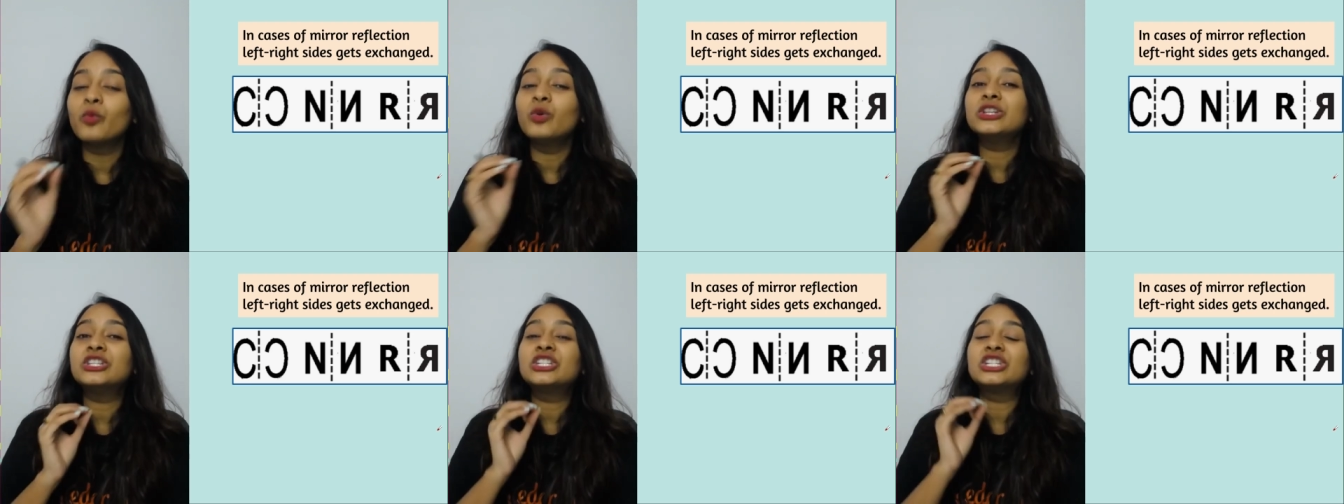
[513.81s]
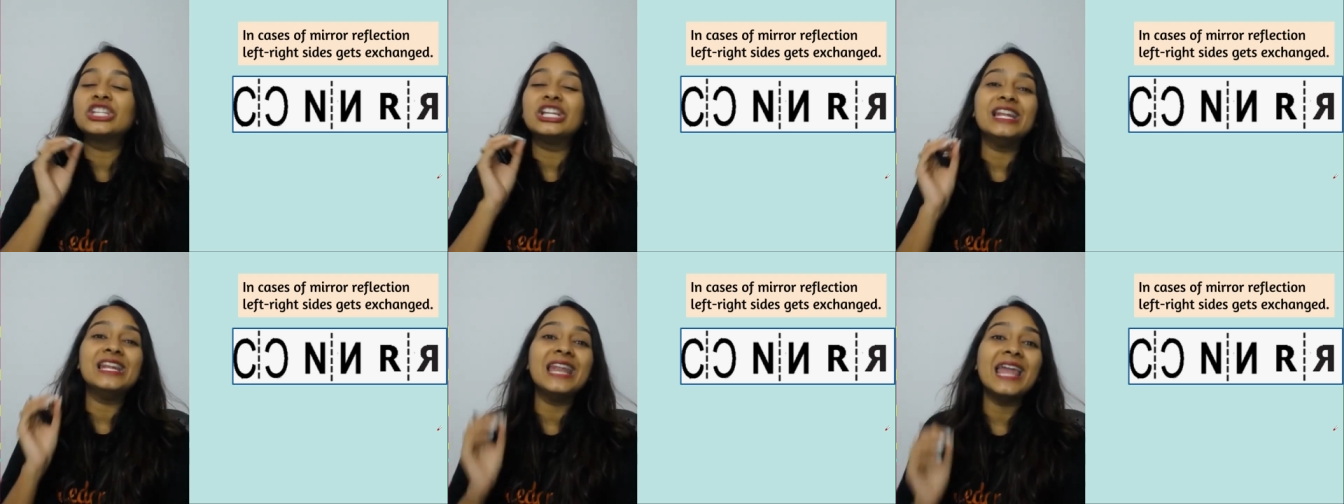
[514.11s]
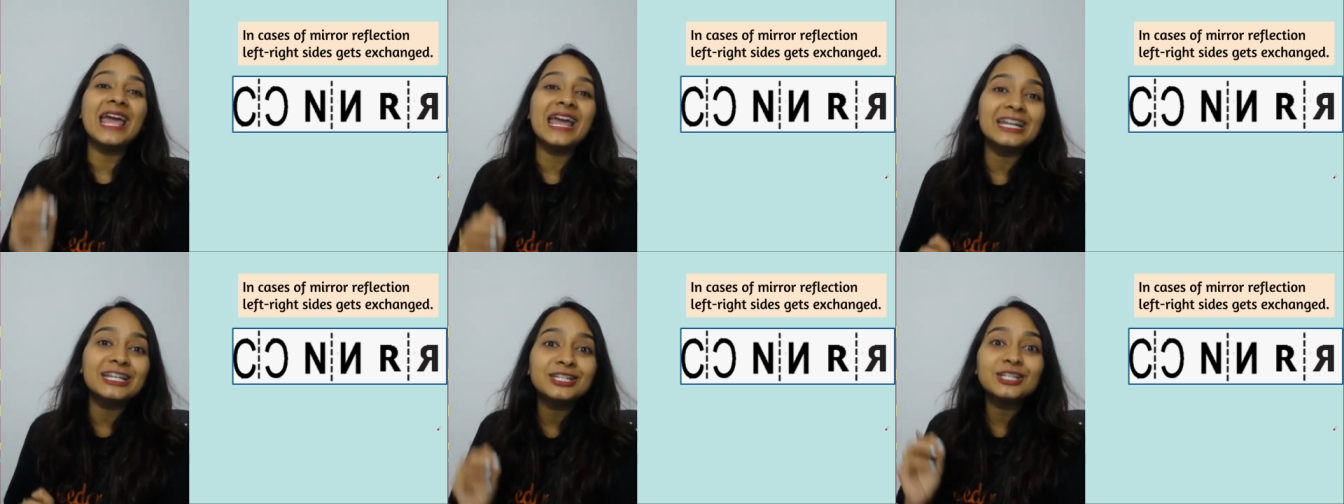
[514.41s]
which
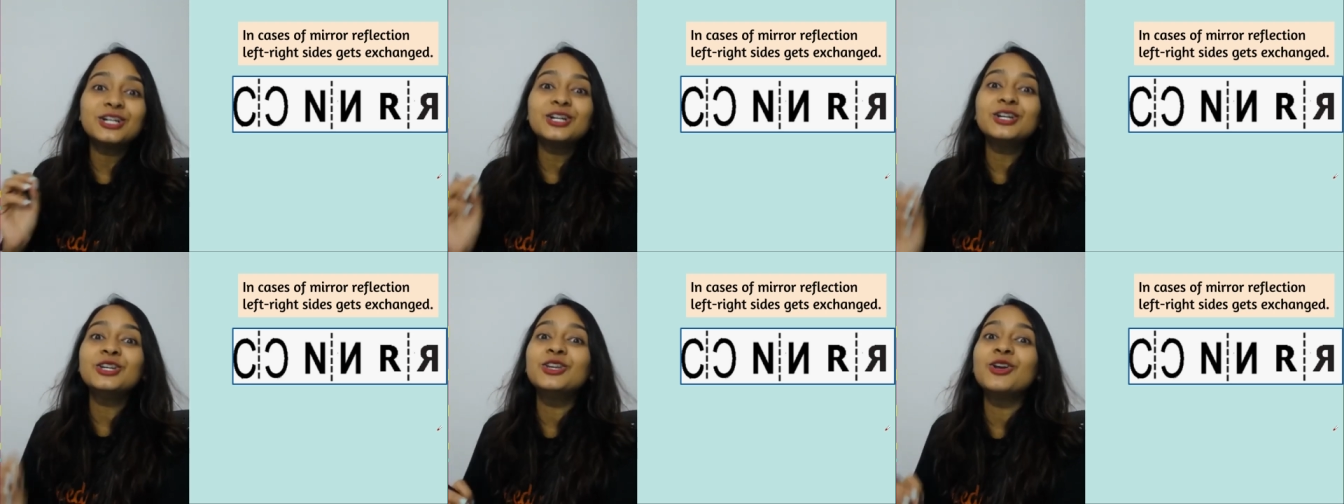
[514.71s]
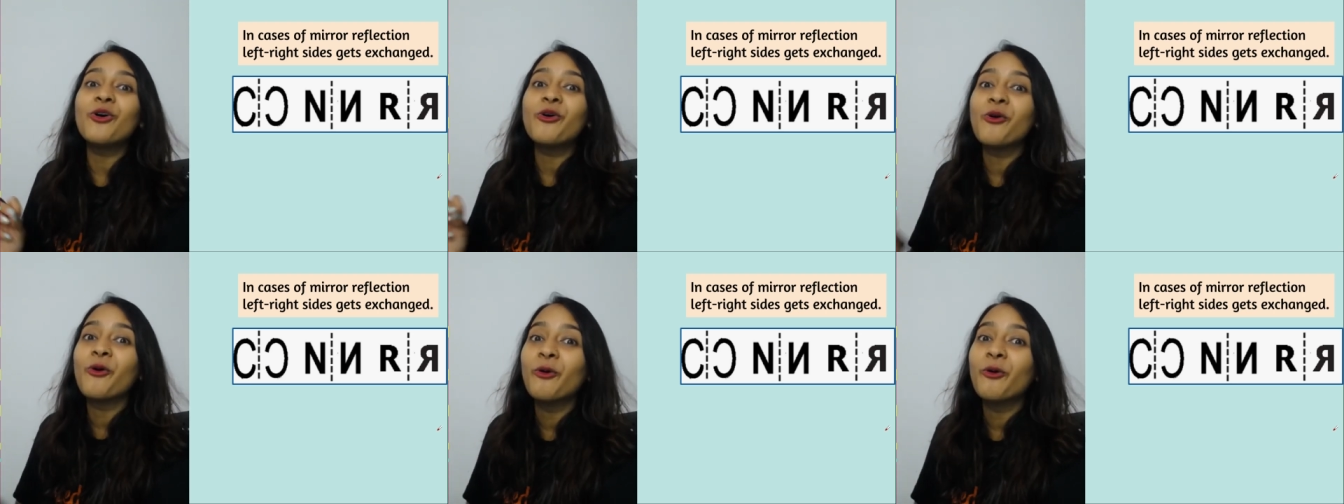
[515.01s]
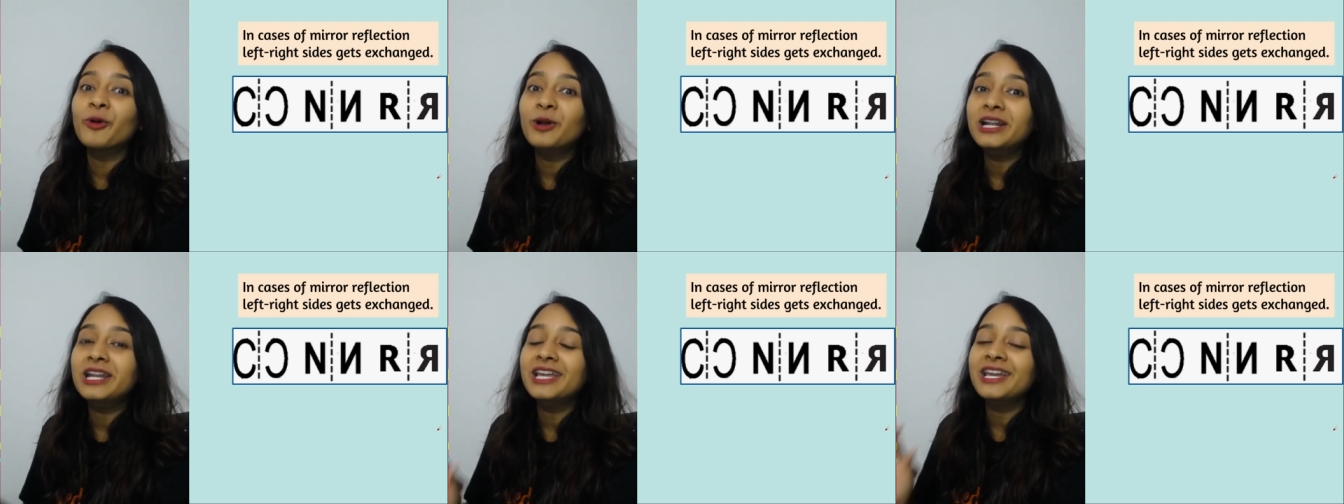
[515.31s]
letter you're
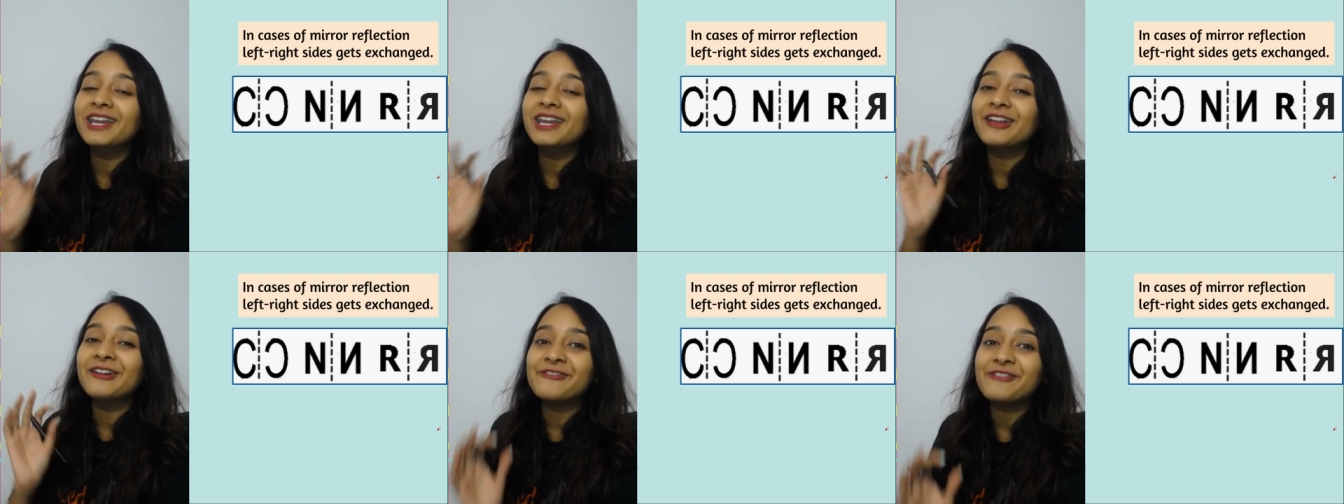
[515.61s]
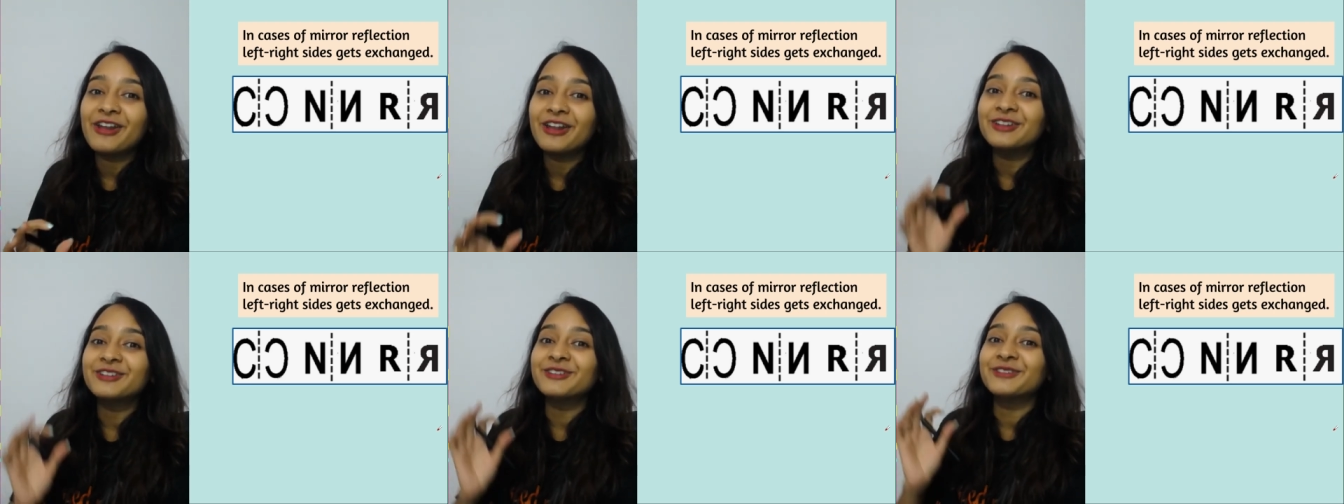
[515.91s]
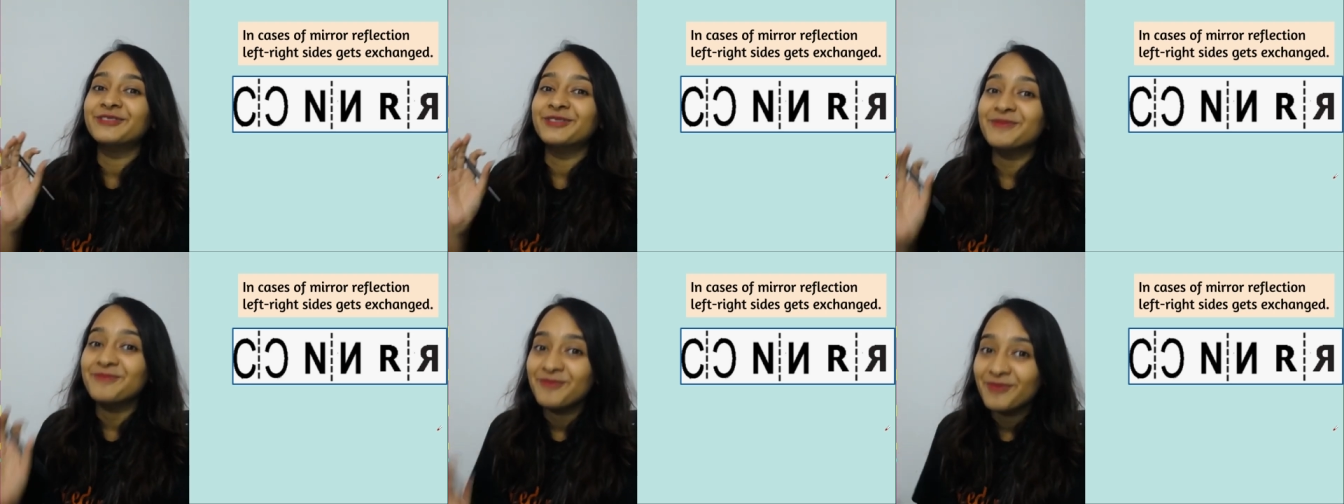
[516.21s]
holding in front
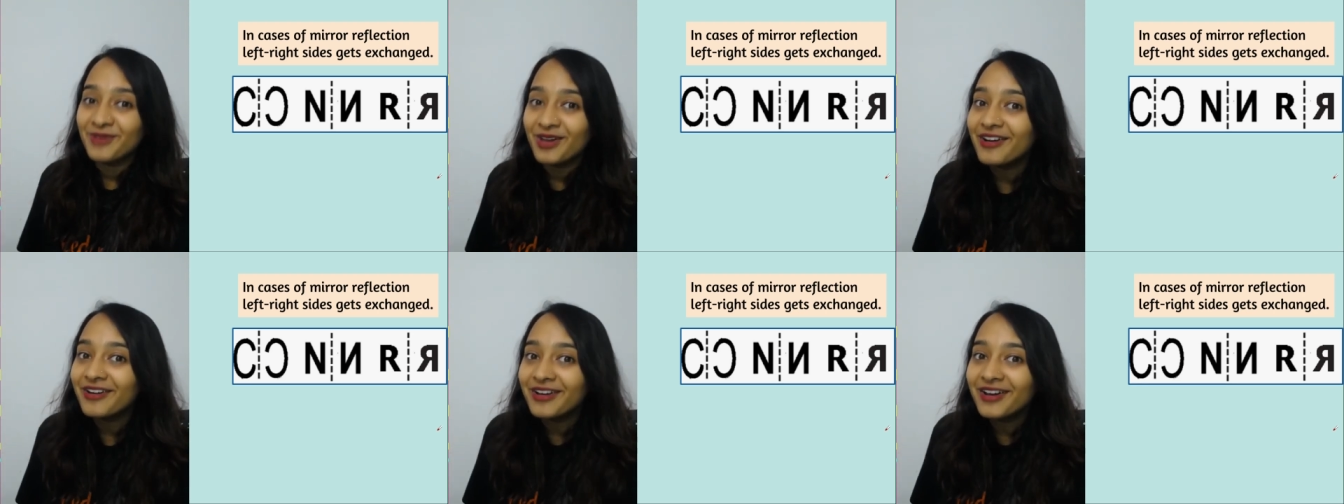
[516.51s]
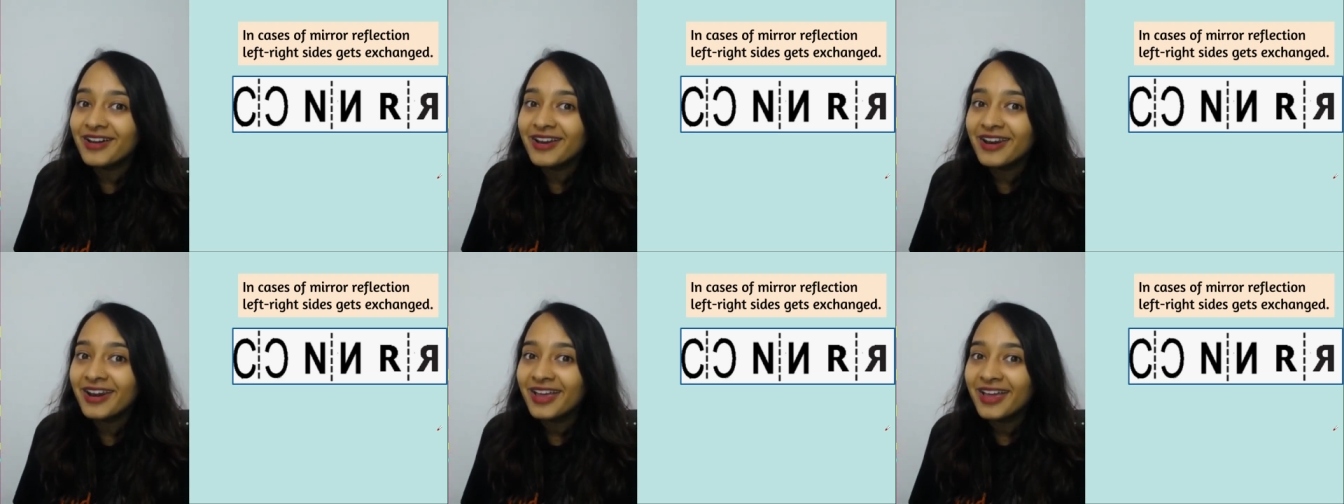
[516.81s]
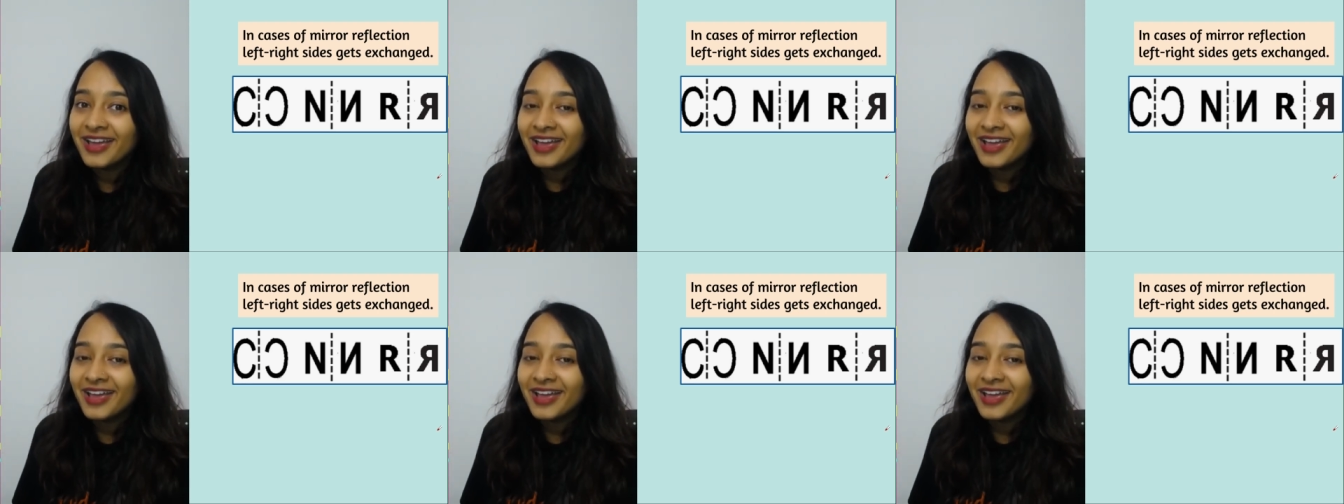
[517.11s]
of the mirror,